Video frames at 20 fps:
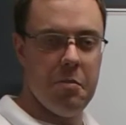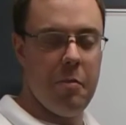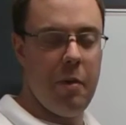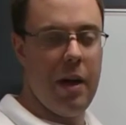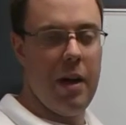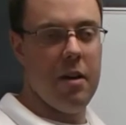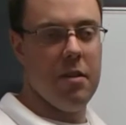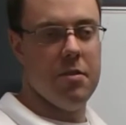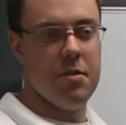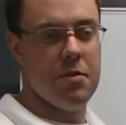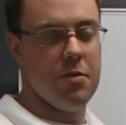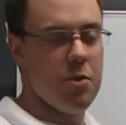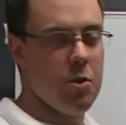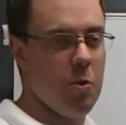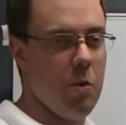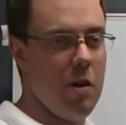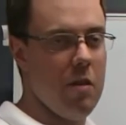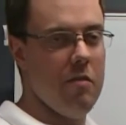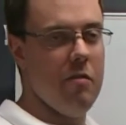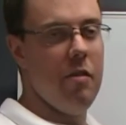pounds of
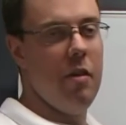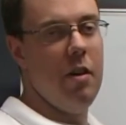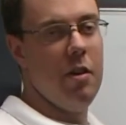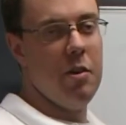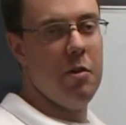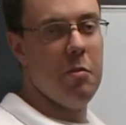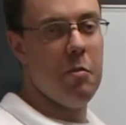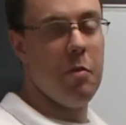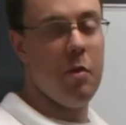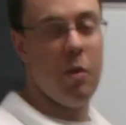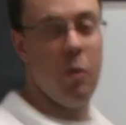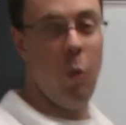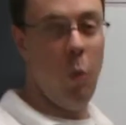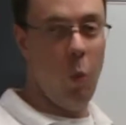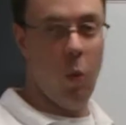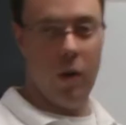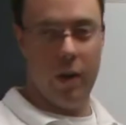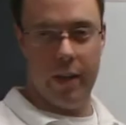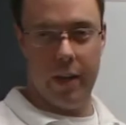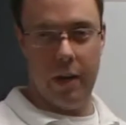squat volume per
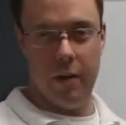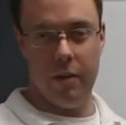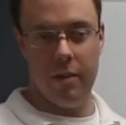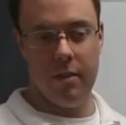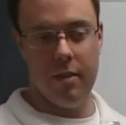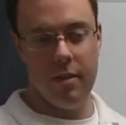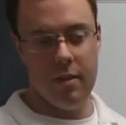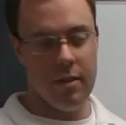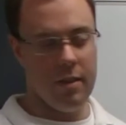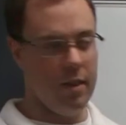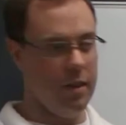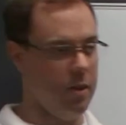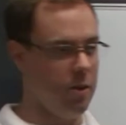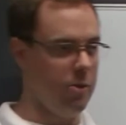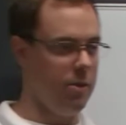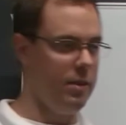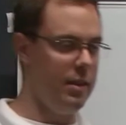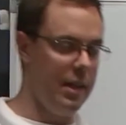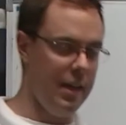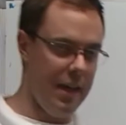workout,
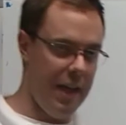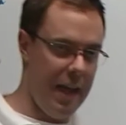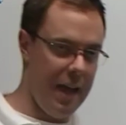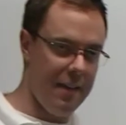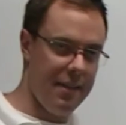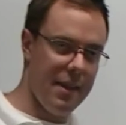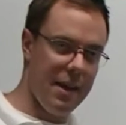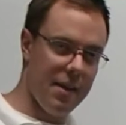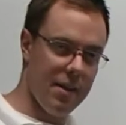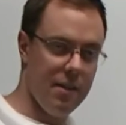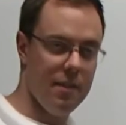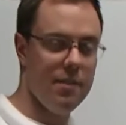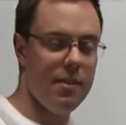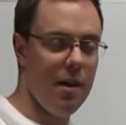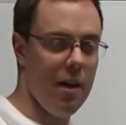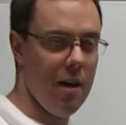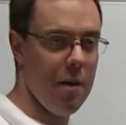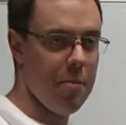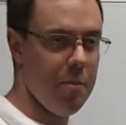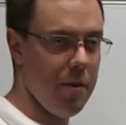and then add that on
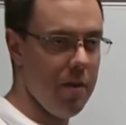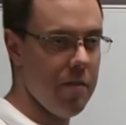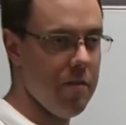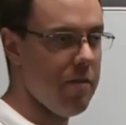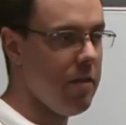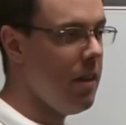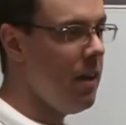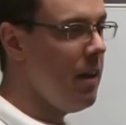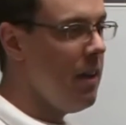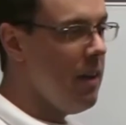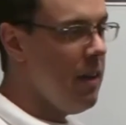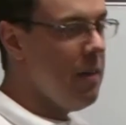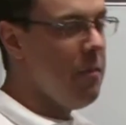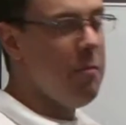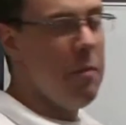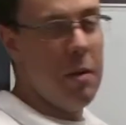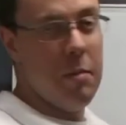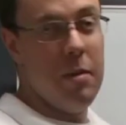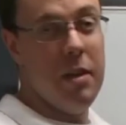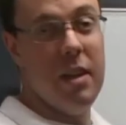top of
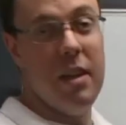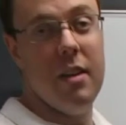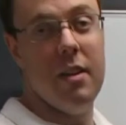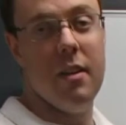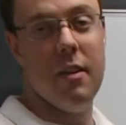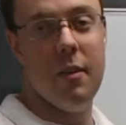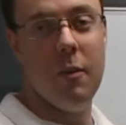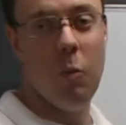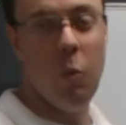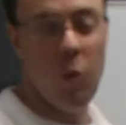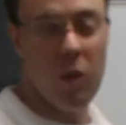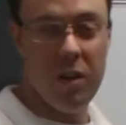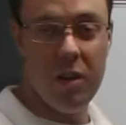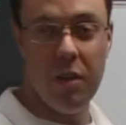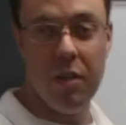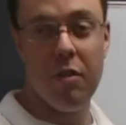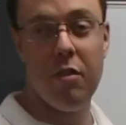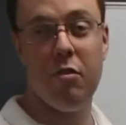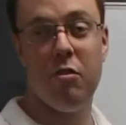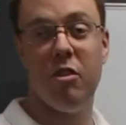maybe 1 to
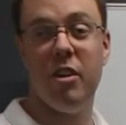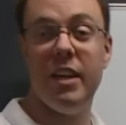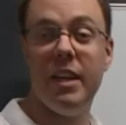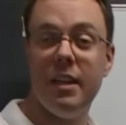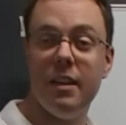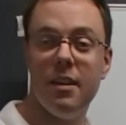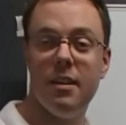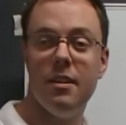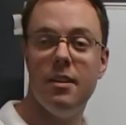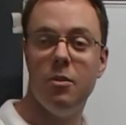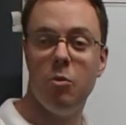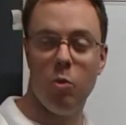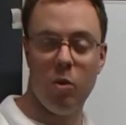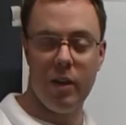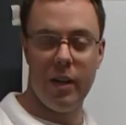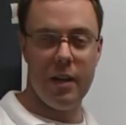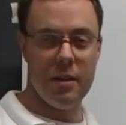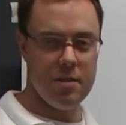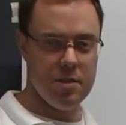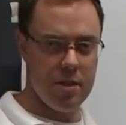3
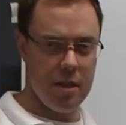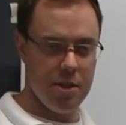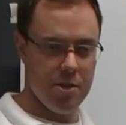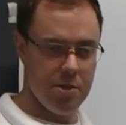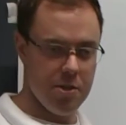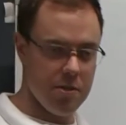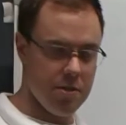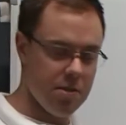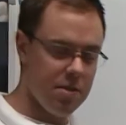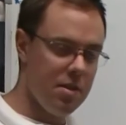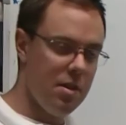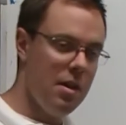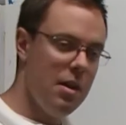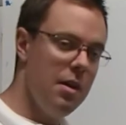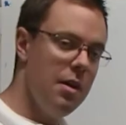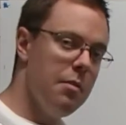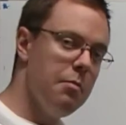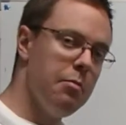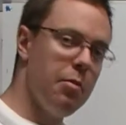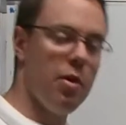workout sessions
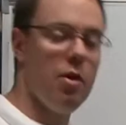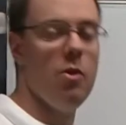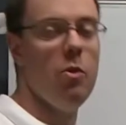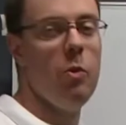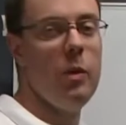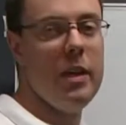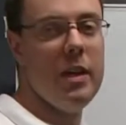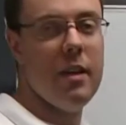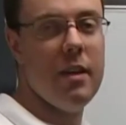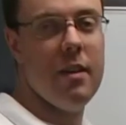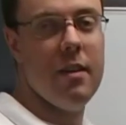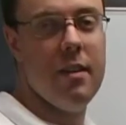per week,